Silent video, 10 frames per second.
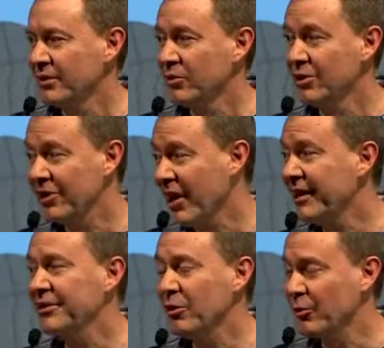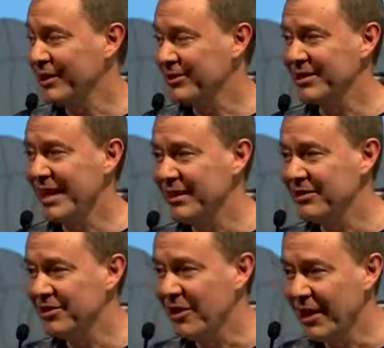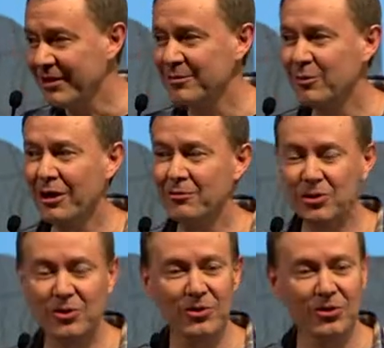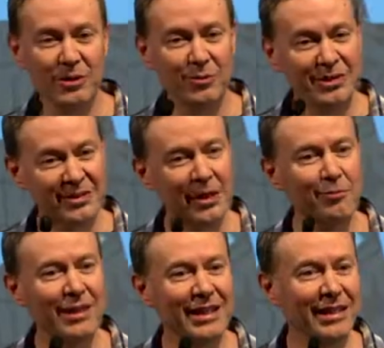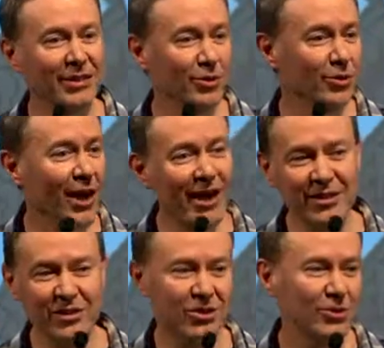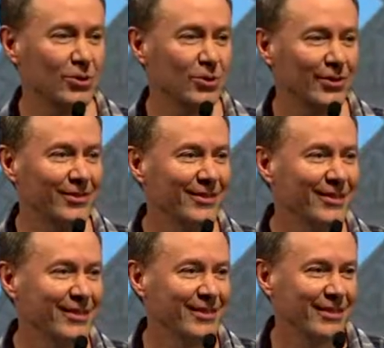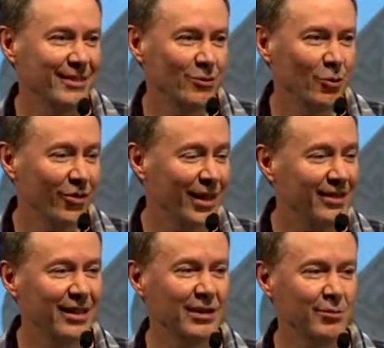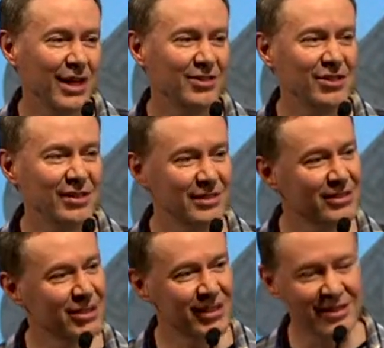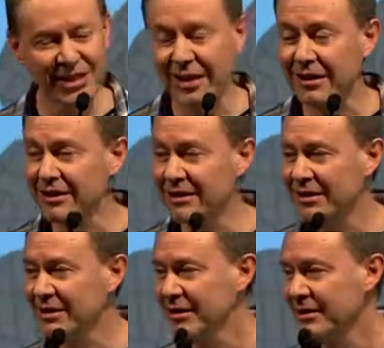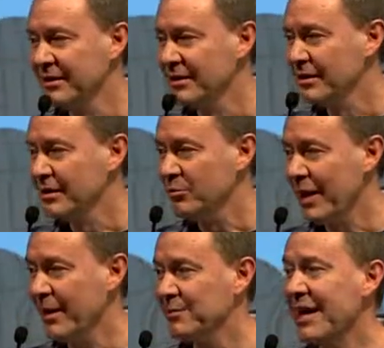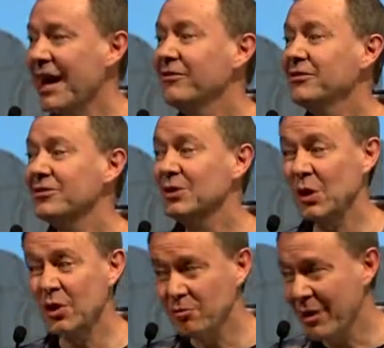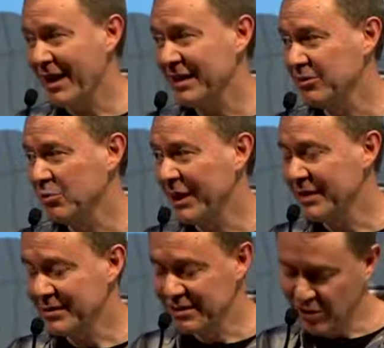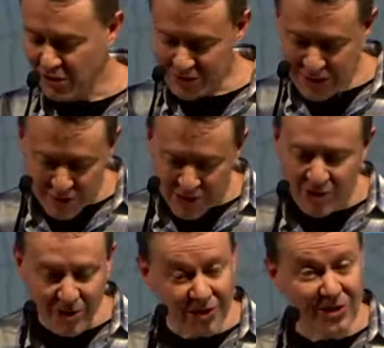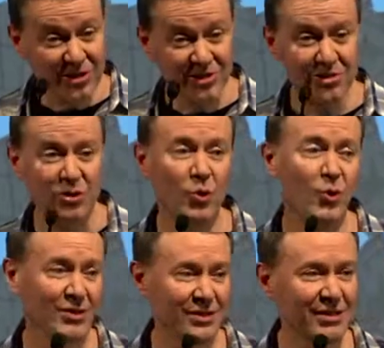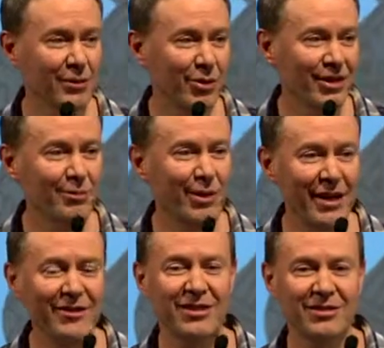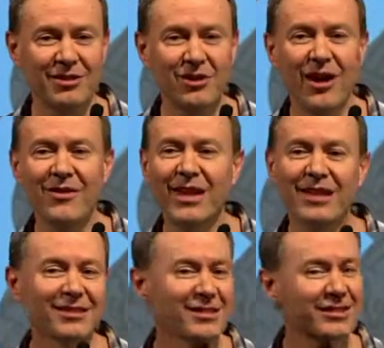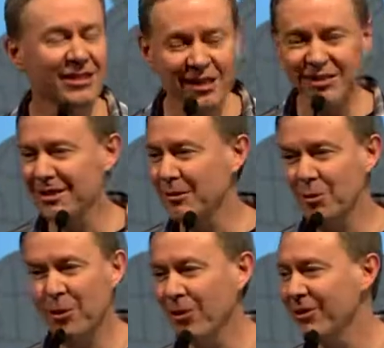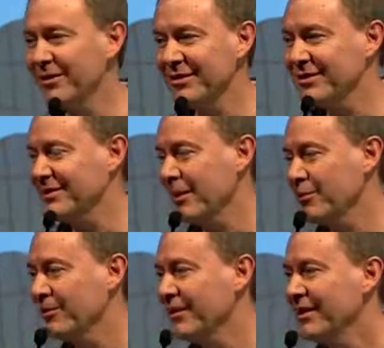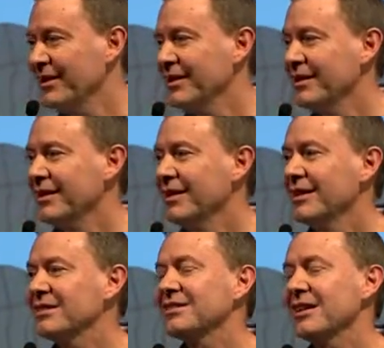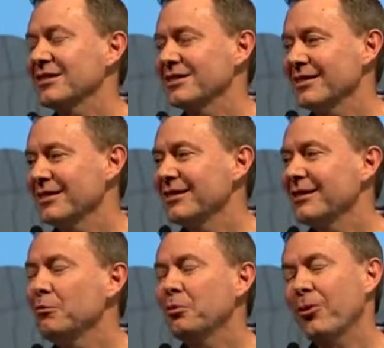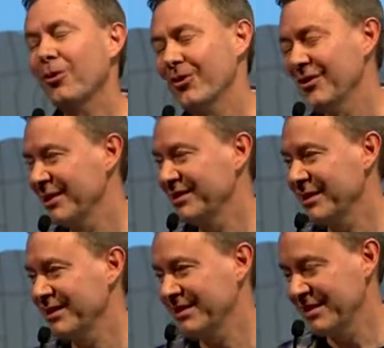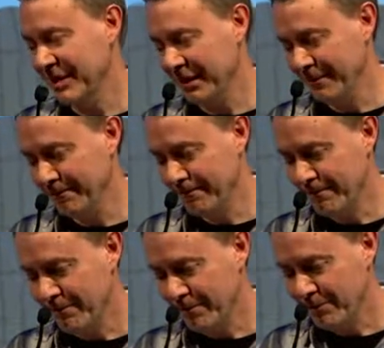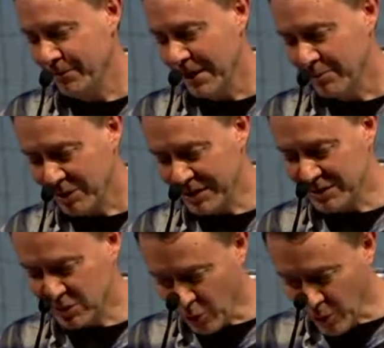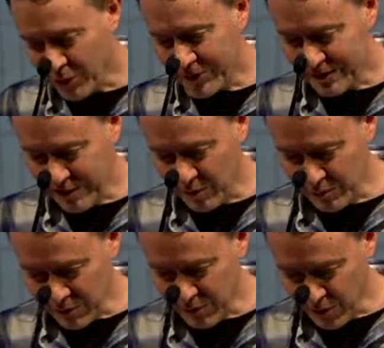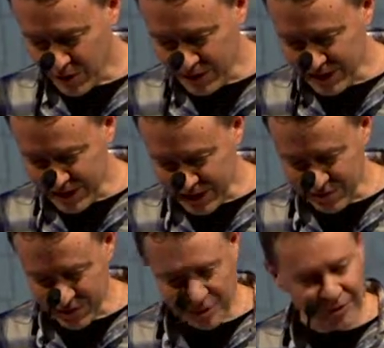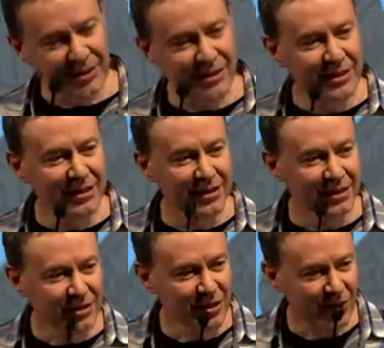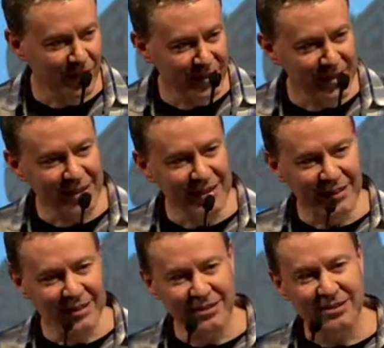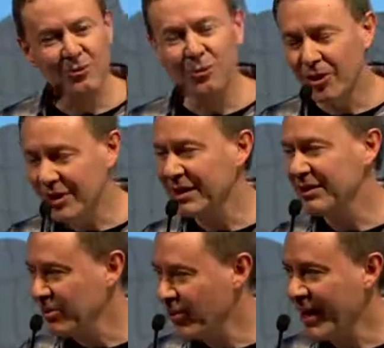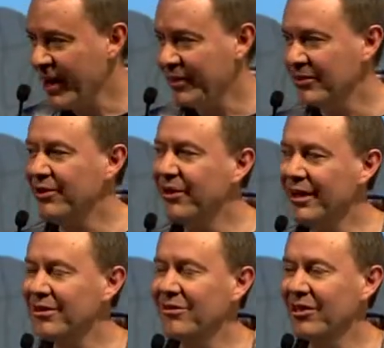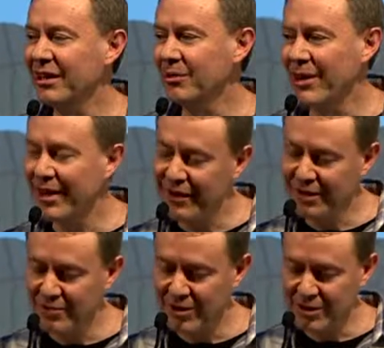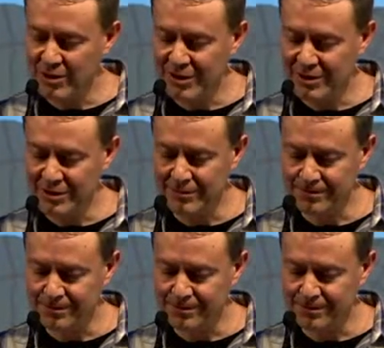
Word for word: Well, look, I don't know where you stand tonight, but I'm sure there'll be some here who aren't sure what they think about Jesus just yet. And perhaps haven't turned back in repentance to God. Let me urge you to talk to somebody about that tonight. That is such an important step. It's such an important thing to consider. Please talk with someone before you leave if God is working in your heart tonight to think about that very question.